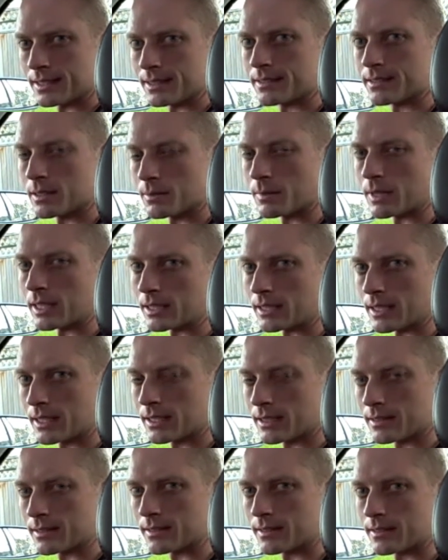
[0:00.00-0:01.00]
Something like
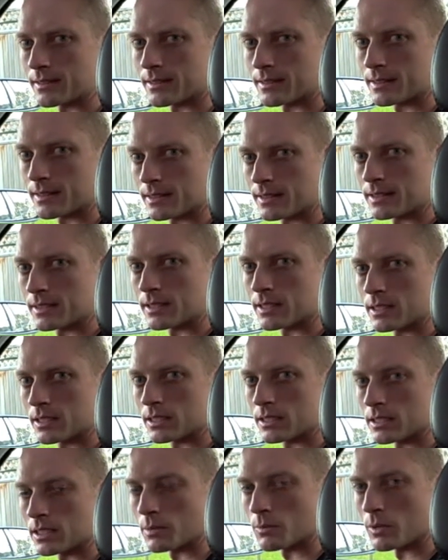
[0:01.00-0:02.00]
that.
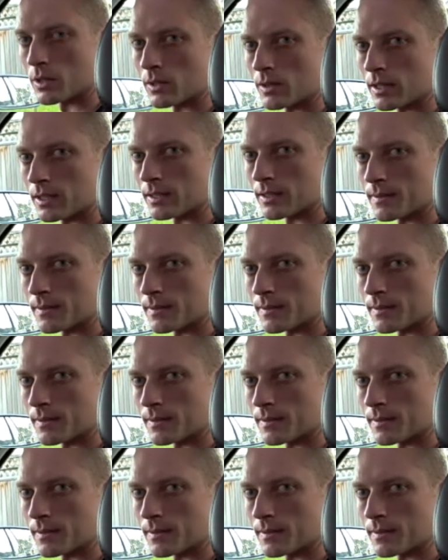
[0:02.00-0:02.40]
Somewhere around there.